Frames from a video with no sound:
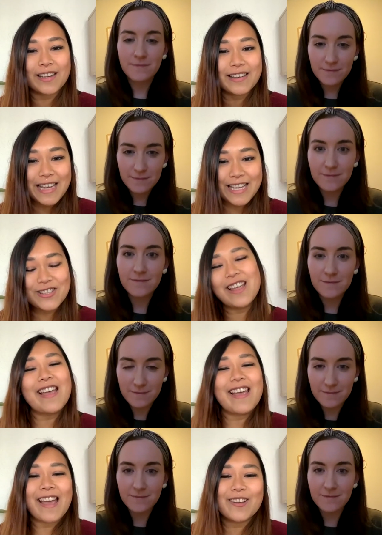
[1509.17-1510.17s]
Speaker 1: niche
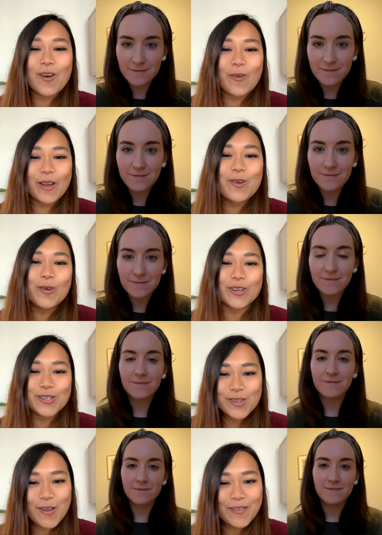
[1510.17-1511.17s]
and knowing who you're
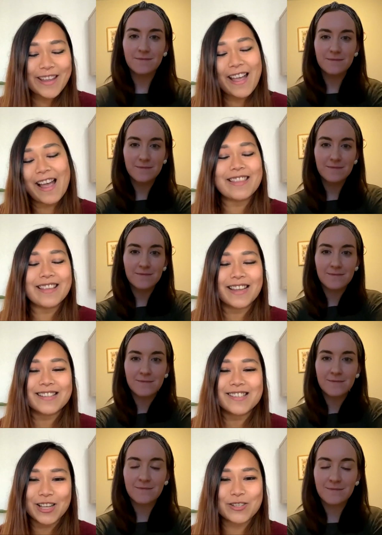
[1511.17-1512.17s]
serving i think
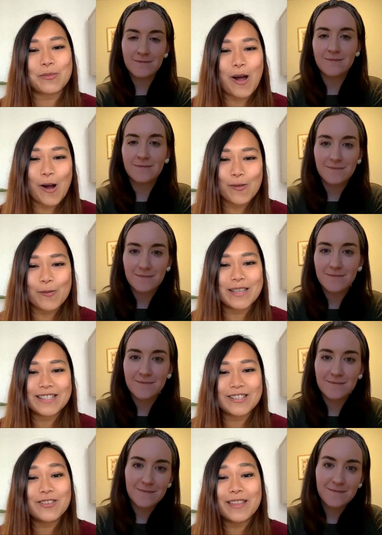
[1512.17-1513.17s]
that's such a powerful
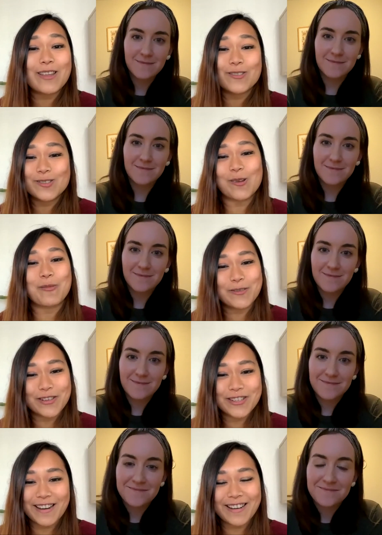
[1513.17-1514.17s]
message thank you so much for
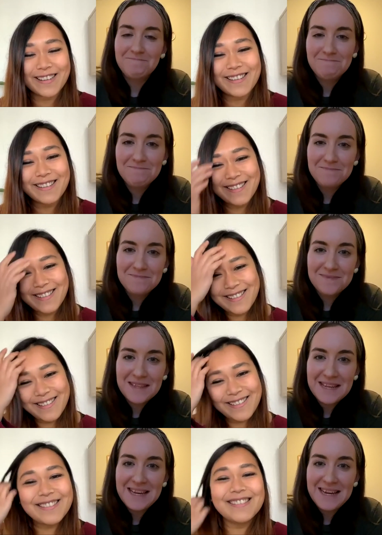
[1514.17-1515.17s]
sharing
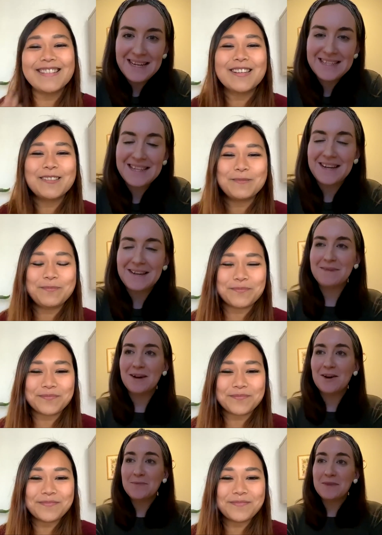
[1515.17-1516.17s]
Speaker 2: yes i
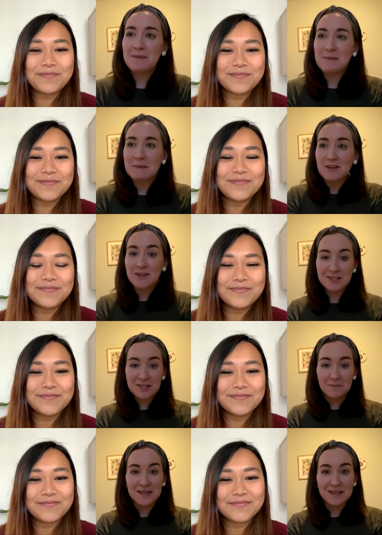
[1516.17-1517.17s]
hope that people learn
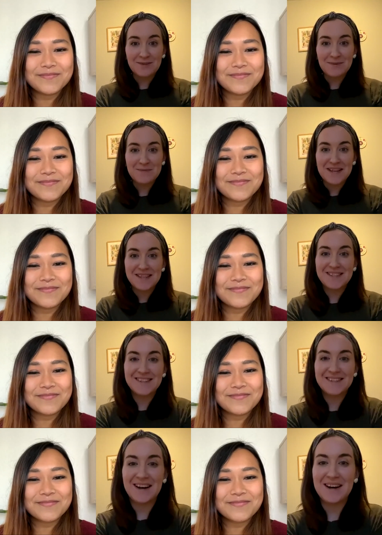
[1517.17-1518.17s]
something from this
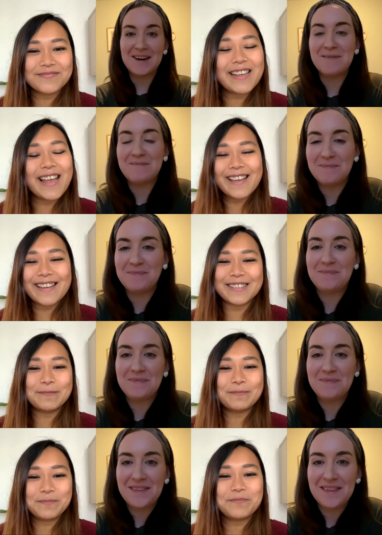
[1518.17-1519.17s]
um, yeah
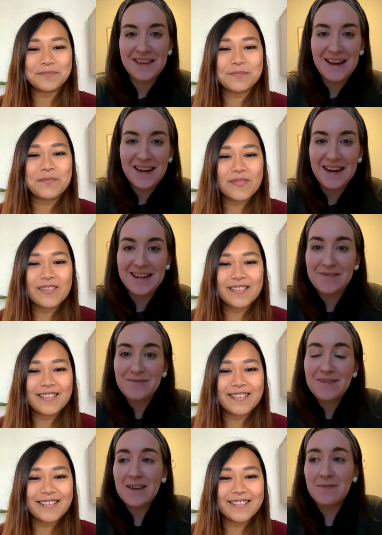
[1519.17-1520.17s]
yeah and if
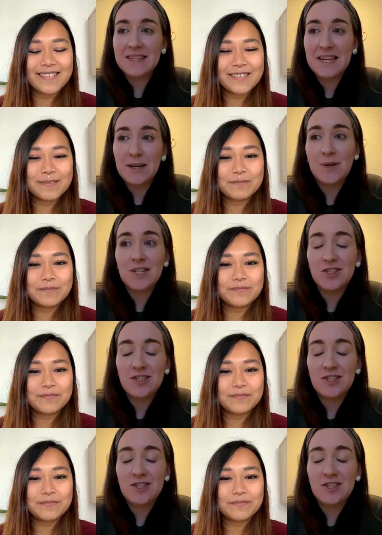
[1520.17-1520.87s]
anyone's any questions